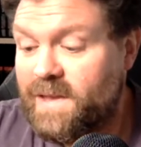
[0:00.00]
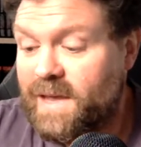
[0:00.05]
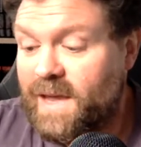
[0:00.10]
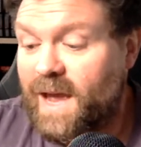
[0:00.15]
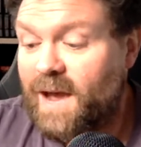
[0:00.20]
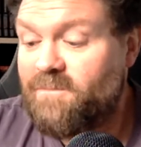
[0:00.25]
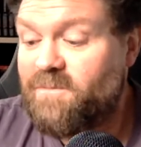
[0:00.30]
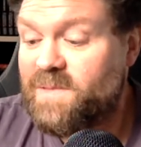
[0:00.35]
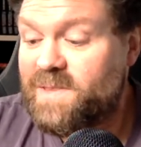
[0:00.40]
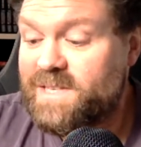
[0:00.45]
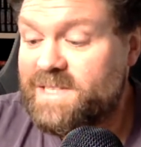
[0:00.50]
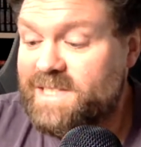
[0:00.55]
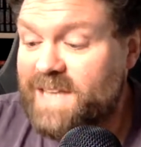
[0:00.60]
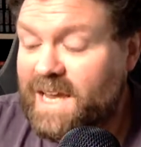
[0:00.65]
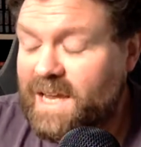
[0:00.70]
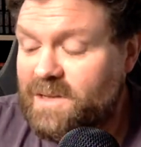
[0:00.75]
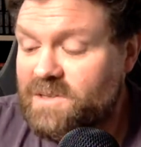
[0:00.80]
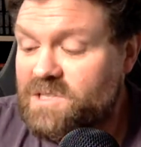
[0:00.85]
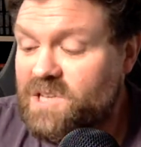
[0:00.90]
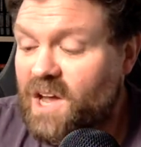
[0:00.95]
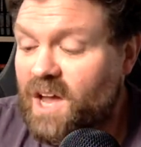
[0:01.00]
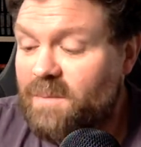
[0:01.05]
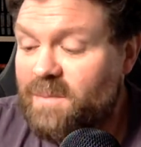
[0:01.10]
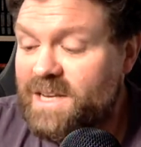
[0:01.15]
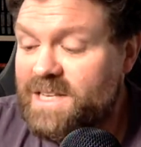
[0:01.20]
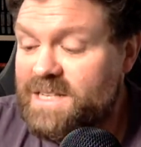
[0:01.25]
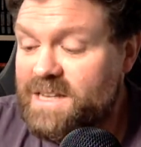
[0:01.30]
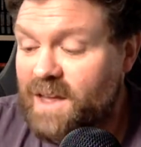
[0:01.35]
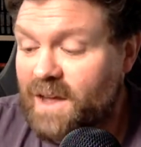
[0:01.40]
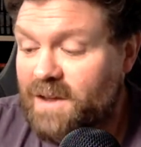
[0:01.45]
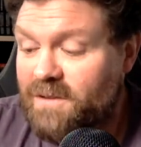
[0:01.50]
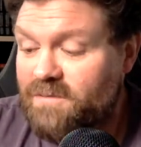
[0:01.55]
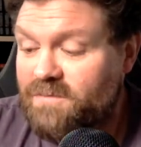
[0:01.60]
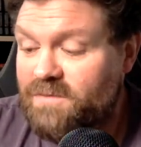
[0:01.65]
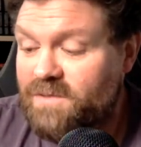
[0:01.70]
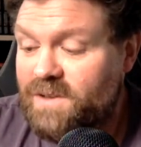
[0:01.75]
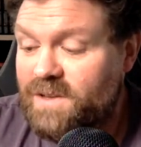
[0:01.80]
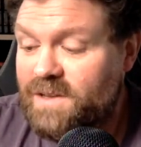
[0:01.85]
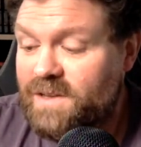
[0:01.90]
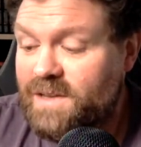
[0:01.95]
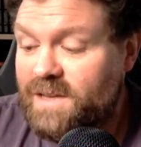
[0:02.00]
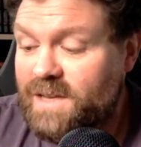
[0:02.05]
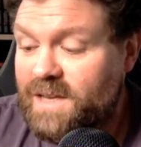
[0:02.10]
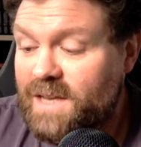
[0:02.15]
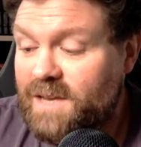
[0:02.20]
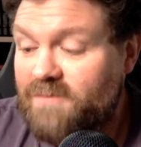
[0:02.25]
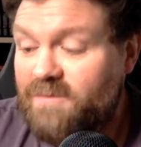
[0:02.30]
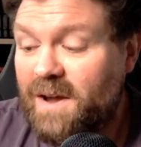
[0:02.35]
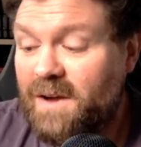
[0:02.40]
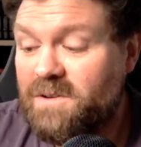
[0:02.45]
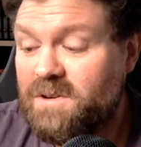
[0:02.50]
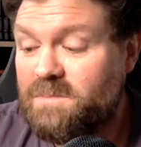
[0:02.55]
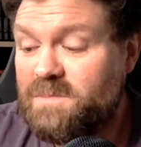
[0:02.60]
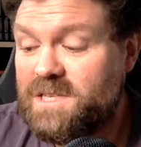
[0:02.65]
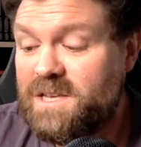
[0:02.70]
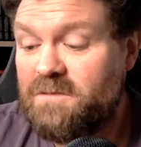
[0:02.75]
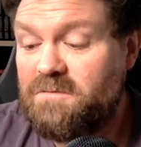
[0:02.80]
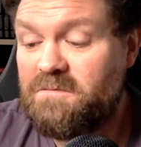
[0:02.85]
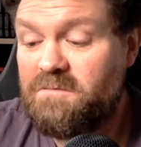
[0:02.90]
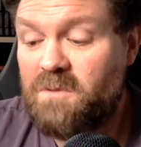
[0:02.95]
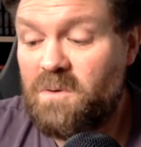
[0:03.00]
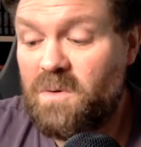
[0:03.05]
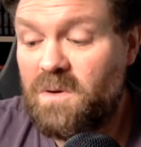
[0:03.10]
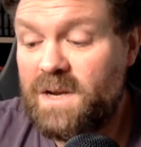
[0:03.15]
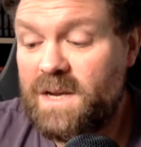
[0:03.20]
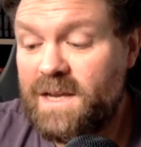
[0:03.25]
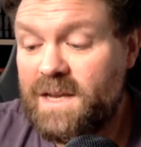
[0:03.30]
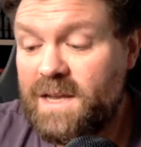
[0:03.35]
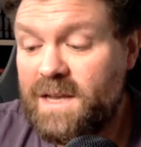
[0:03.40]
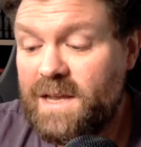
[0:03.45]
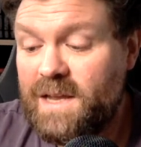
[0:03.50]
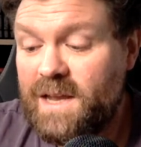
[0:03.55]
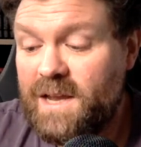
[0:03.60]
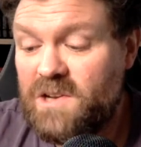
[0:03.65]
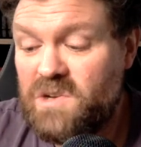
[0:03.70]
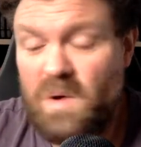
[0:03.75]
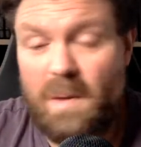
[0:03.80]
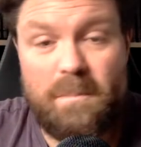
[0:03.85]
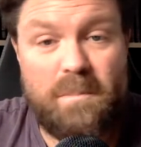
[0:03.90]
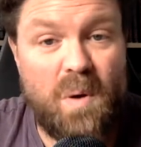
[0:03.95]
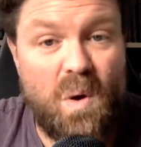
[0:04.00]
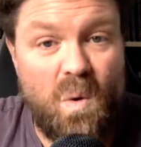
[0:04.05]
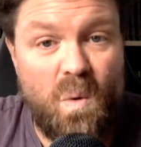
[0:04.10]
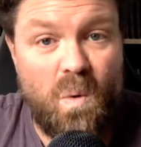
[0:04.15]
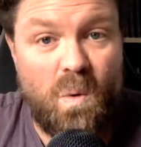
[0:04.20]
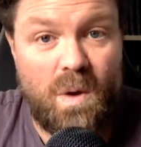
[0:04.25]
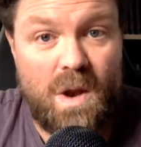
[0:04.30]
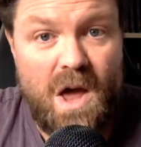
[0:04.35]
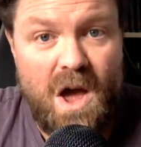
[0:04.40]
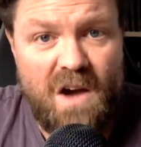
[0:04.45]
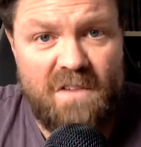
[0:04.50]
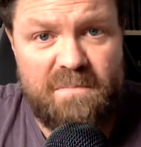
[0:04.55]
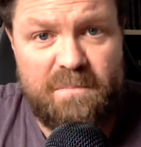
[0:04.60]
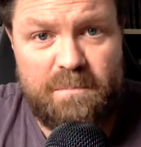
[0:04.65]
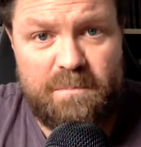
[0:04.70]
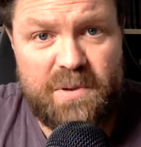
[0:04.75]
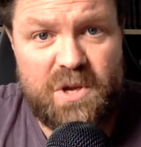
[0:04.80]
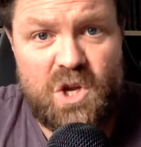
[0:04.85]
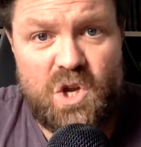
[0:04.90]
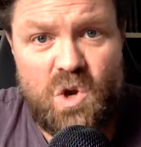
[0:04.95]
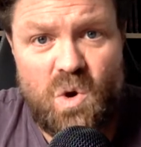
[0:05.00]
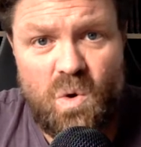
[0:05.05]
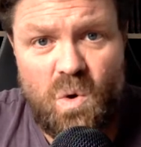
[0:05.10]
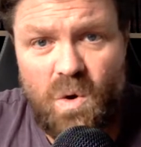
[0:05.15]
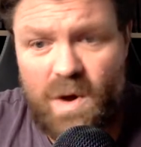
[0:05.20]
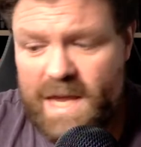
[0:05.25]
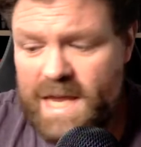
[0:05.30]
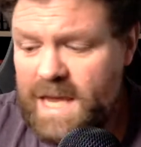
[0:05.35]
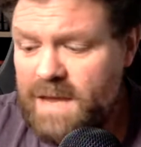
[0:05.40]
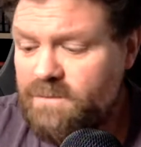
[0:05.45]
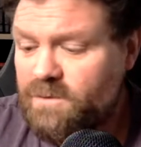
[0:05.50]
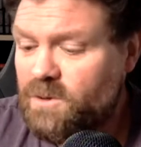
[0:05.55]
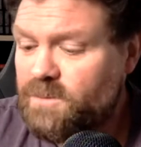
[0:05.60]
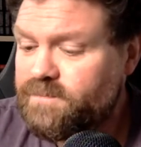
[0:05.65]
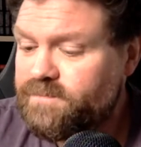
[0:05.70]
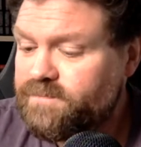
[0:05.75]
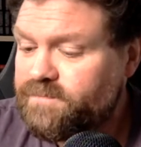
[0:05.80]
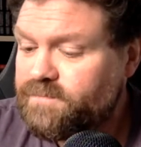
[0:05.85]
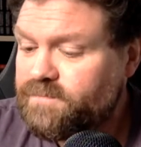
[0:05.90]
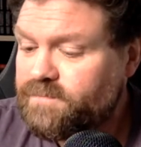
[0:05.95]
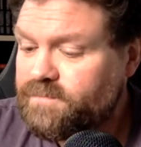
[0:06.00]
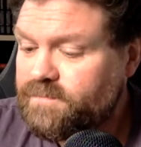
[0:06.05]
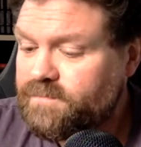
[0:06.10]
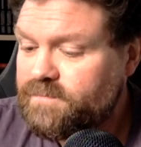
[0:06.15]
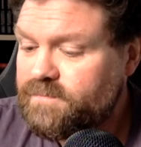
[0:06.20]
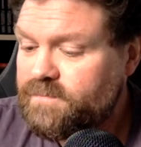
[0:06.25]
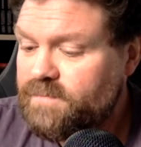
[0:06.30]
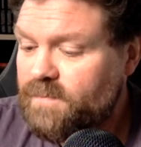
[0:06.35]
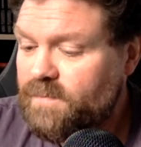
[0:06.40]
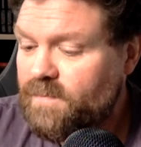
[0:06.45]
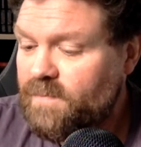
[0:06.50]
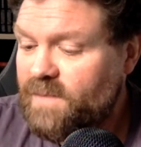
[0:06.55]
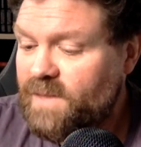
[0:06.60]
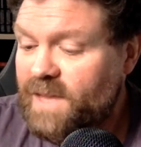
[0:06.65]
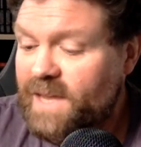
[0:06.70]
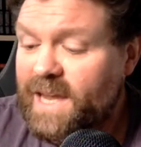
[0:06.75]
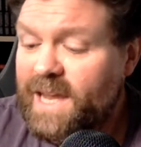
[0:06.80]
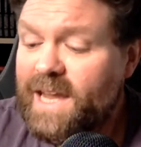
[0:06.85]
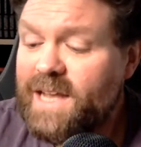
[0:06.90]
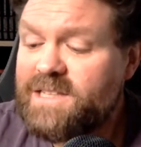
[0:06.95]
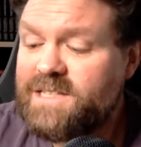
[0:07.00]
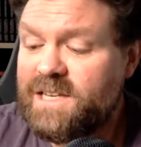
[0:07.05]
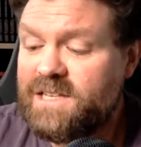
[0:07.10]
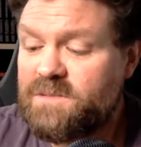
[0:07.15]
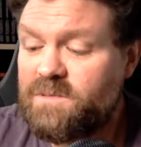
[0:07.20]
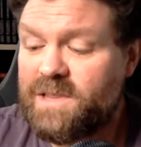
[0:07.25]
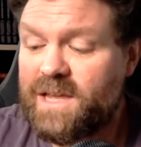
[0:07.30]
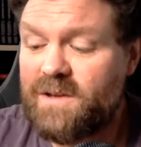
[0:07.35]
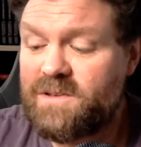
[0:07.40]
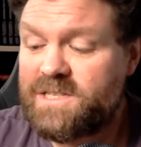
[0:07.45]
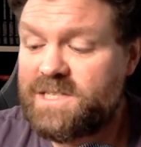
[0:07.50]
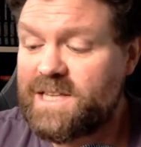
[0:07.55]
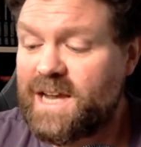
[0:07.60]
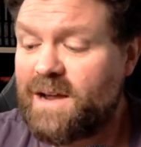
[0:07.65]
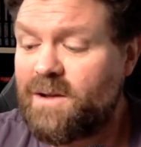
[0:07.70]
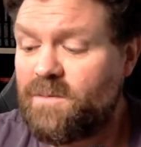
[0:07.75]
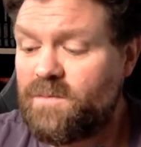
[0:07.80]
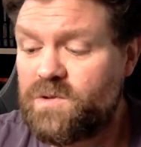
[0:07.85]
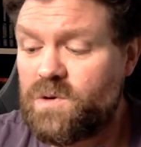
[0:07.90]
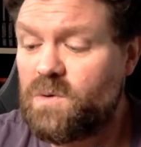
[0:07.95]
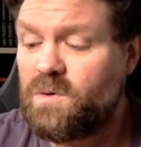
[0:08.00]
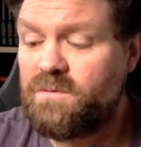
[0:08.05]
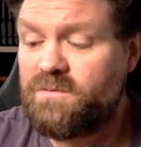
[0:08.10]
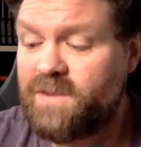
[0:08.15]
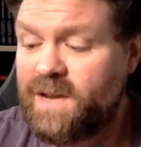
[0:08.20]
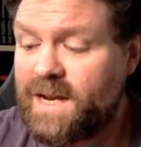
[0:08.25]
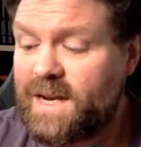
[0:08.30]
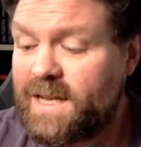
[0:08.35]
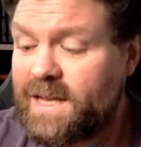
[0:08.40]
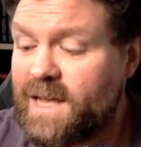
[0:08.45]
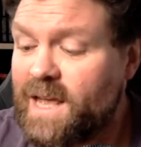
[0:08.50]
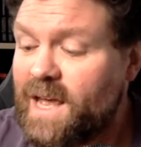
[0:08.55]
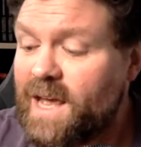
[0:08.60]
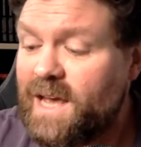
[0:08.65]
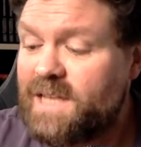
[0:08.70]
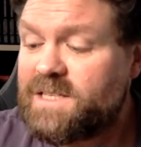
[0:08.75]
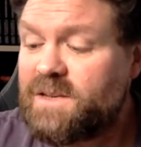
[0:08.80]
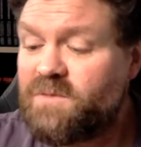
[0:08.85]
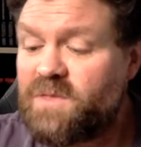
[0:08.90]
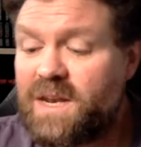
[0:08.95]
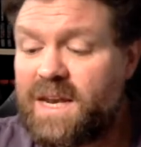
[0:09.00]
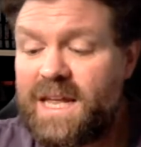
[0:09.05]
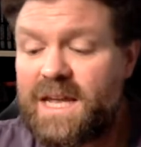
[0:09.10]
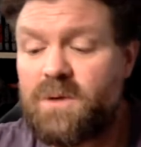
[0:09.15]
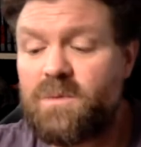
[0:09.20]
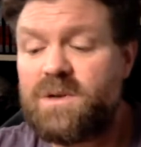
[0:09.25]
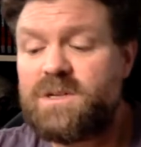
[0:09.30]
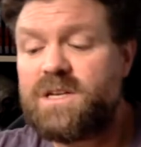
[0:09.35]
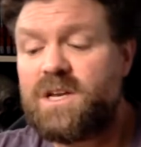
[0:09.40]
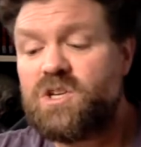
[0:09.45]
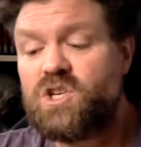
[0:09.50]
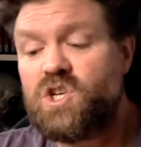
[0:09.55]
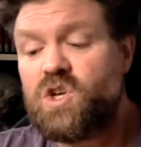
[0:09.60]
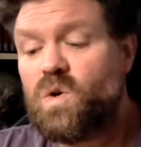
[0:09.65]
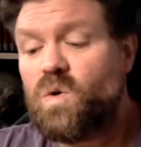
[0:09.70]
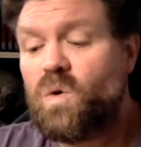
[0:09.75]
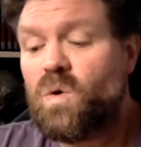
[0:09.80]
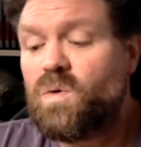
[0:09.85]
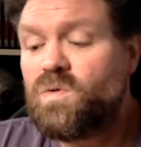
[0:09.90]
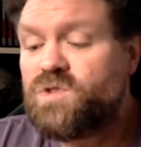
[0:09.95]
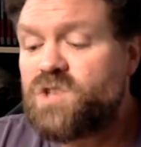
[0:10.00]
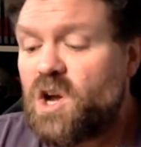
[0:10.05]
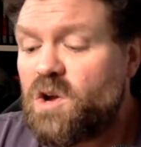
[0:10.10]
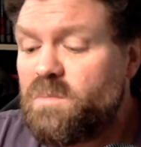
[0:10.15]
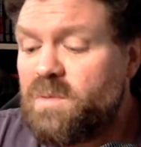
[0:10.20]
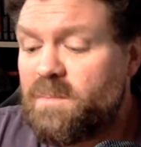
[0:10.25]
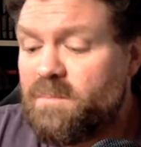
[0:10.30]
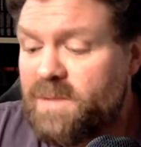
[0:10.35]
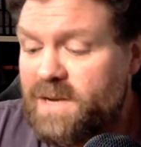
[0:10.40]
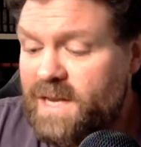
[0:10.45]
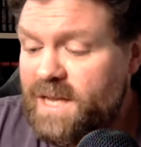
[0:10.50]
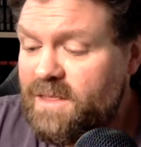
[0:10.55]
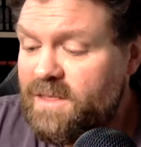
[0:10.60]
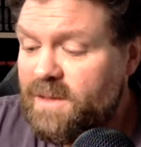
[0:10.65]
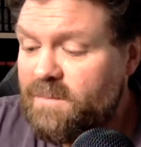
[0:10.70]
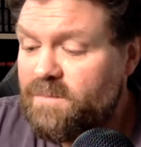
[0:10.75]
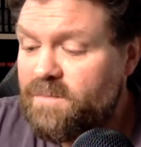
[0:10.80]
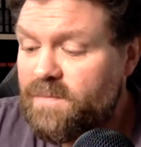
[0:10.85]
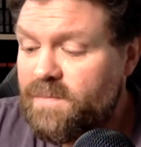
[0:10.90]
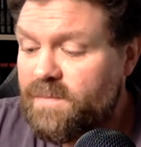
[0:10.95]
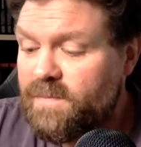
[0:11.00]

And for the second time in his life, he found himself falling into a pool of pure evil. He hit it without sound or feeling, as if the liquid had yawned open beneath him.